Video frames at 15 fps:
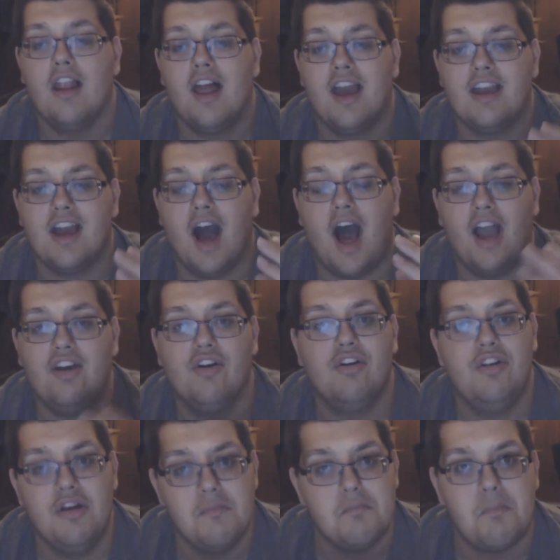like, I
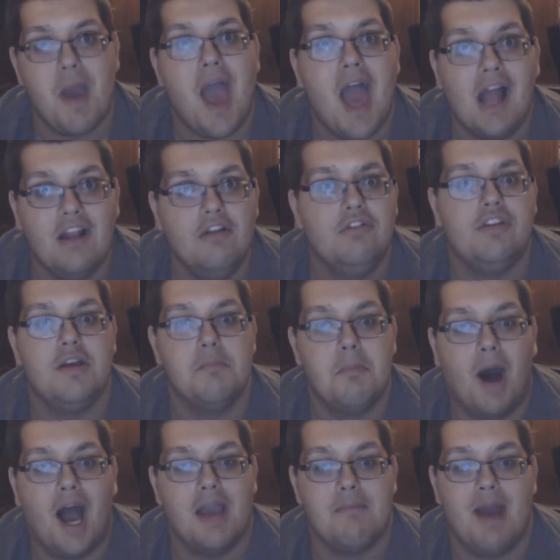couldn't bear losing
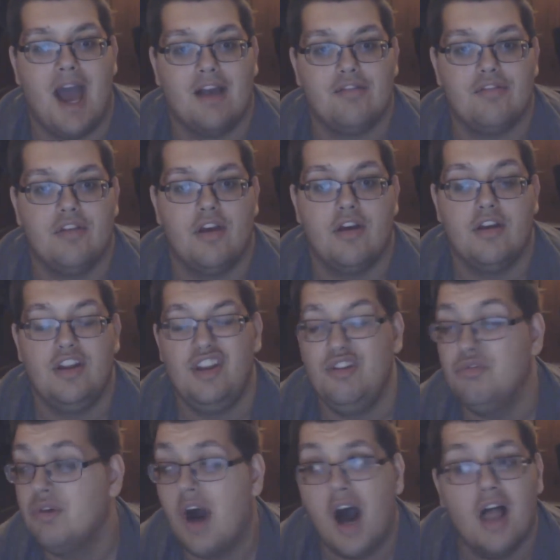my master,
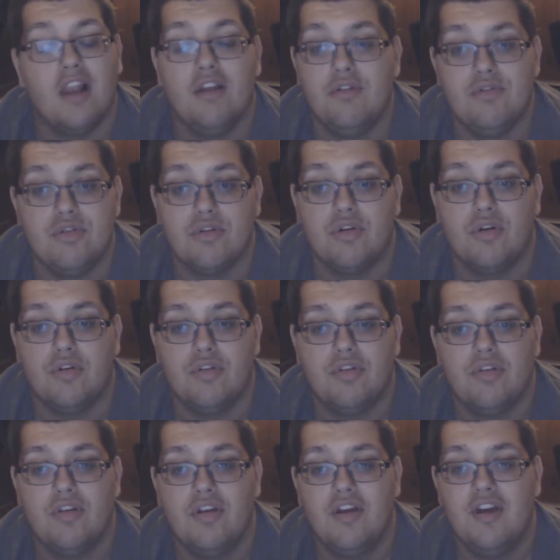you can't lose
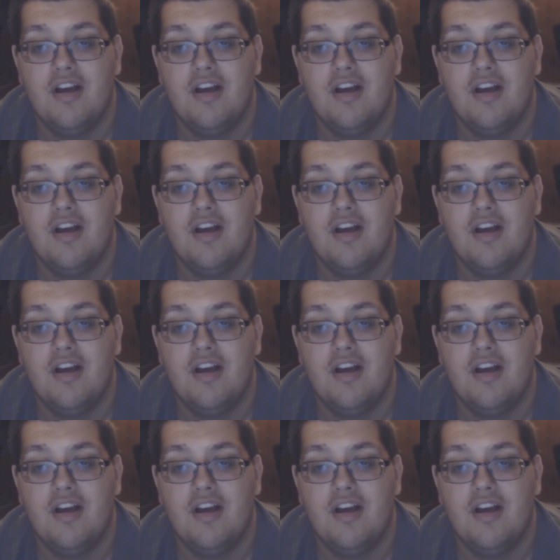yours,